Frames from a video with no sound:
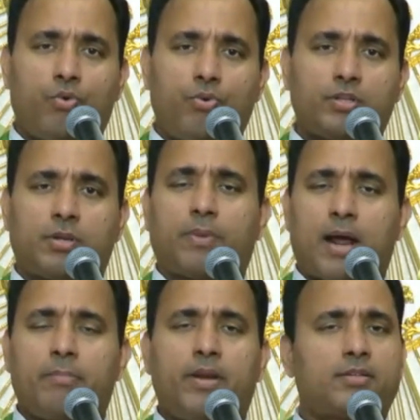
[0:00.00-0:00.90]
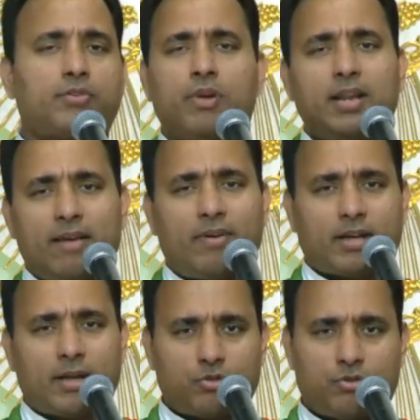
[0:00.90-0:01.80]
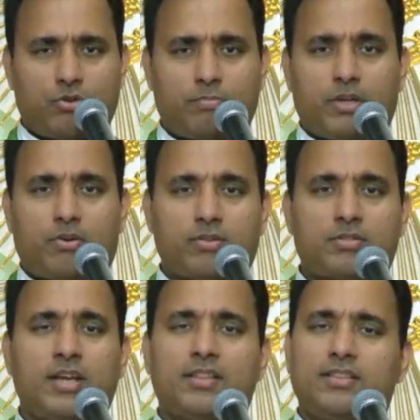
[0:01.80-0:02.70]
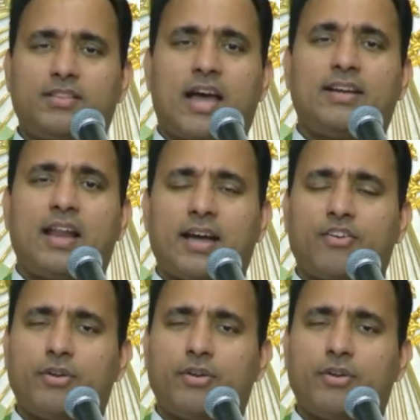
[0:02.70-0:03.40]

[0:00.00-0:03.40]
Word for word: who is the prime minister will never come to know because that